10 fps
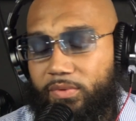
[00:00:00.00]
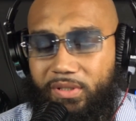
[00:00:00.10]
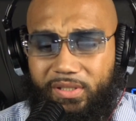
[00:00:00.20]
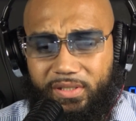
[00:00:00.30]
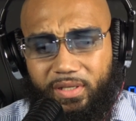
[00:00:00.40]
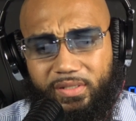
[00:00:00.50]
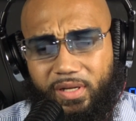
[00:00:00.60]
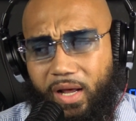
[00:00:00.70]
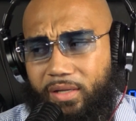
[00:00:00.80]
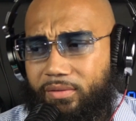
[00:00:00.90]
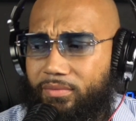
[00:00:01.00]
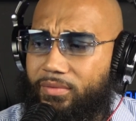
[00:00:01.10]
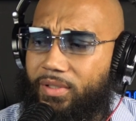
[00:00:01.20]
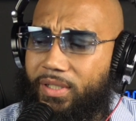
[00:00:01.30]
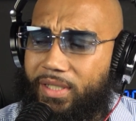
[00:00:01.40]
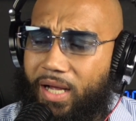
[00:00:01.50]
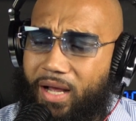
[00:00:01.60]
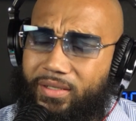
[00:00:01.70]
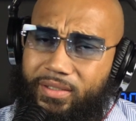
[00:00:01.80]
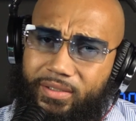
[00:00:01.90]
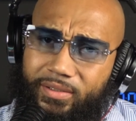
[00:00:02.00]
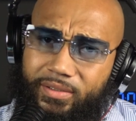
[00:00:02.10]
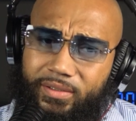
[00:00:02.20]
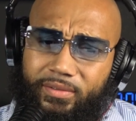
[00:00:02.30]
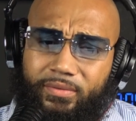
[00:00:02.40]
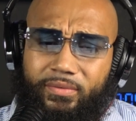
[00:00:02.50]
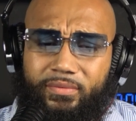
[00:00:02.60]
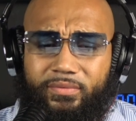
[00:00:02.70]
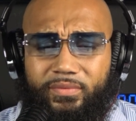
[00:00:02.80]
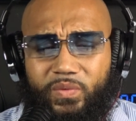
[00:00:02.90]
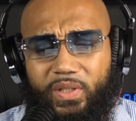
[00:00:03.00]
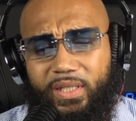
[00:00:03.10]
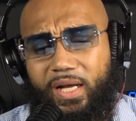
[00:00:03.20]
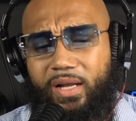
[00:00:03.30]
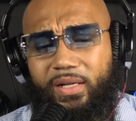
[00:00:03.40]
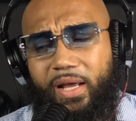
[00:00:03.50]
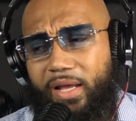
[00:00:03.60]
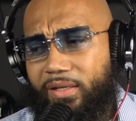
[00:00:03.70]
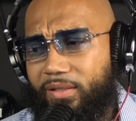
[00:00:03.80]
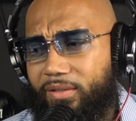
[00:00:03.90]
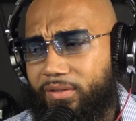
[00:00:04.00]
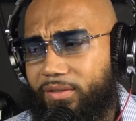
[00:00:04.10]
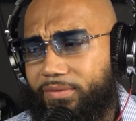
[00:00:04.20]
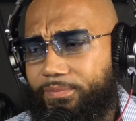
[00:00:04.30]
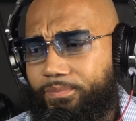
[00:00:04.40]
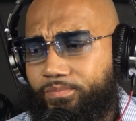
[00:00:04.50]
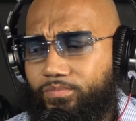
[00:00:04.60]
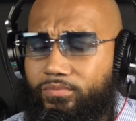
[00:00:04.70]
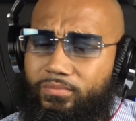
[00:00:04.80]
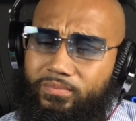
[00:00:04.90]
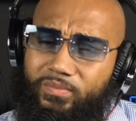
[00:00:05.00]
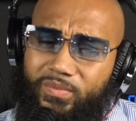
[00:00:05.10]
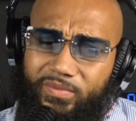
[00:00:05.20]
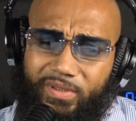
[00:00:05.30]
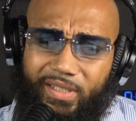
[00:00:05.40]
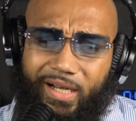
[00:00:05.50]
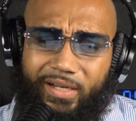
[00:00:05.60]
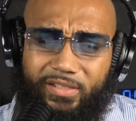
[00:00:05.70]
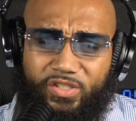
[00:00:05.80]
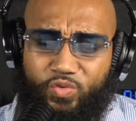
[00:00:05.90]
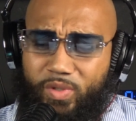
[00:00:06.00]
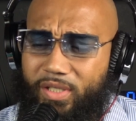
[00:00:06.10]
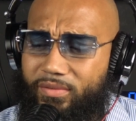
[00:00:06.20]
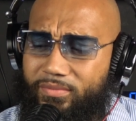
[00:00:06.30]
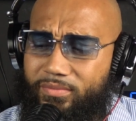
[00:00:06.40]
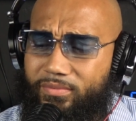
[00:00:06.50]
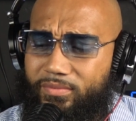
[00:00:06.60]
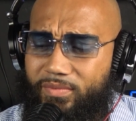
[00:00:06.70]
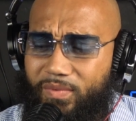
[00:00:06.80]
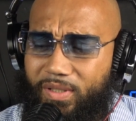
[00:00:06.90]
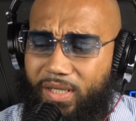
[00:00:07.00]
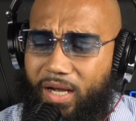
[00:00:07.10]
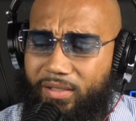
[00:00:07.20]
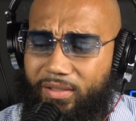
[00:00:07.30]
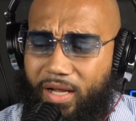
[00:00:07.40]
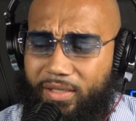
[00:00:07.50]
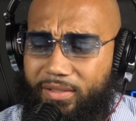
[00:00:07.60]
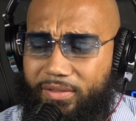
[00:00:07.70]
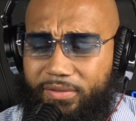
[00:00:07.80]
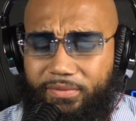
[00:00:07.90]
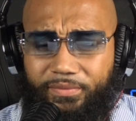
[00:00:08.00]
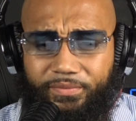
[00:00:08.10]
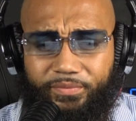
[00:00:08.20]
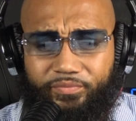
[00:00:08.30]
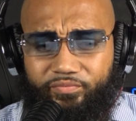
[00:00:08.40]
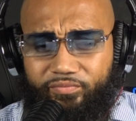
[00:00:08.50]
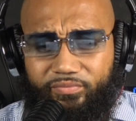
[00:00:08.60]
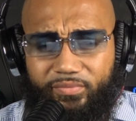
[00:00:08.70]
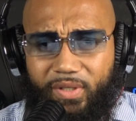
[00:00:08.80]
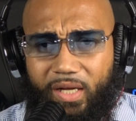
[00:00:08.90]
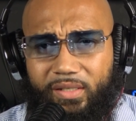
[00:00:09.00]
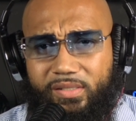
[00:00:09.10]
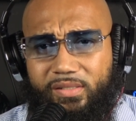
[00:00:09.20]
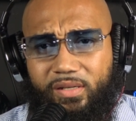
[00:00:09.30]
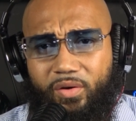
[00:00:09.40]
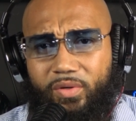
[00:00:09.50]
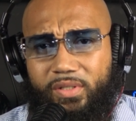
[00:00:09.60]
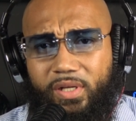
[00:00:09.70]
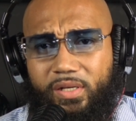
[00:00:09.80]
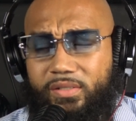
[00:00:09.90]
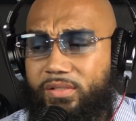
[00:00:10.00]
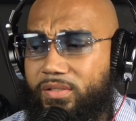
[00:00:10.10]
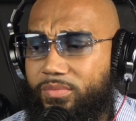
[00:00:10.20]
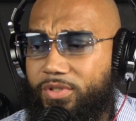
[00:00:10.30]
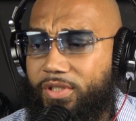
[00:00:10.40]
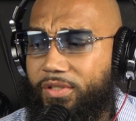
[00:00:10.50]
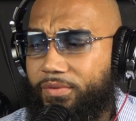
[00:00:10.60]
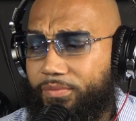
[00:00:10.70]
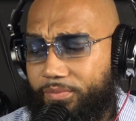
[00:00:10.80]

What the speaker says: This shit is like kinda good, kinda ain't good, kinda sweet, kinda like a soda taste or some shit.